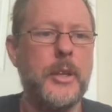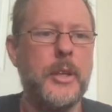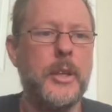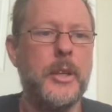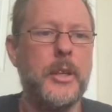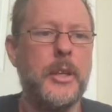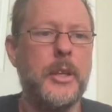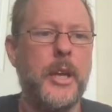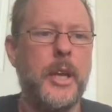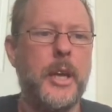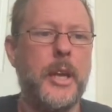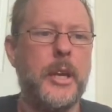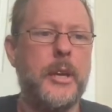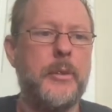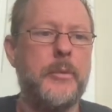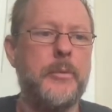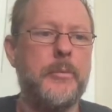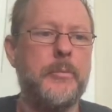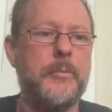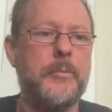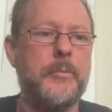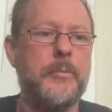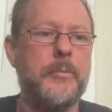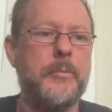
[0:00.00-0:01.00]
Now,
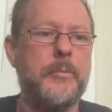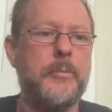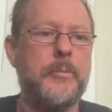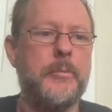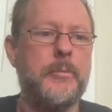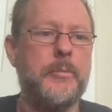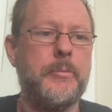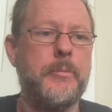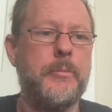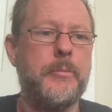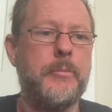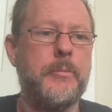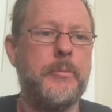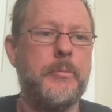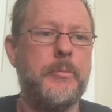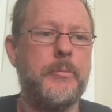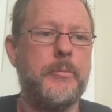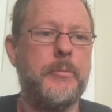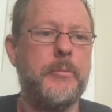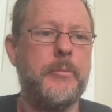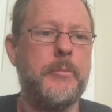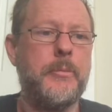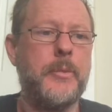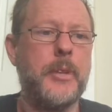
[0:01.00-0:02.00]

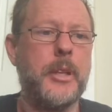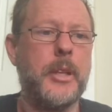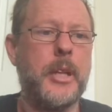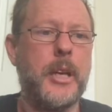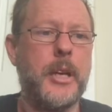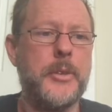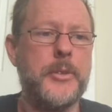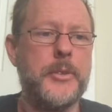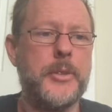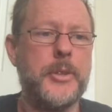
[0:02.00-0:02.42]
the low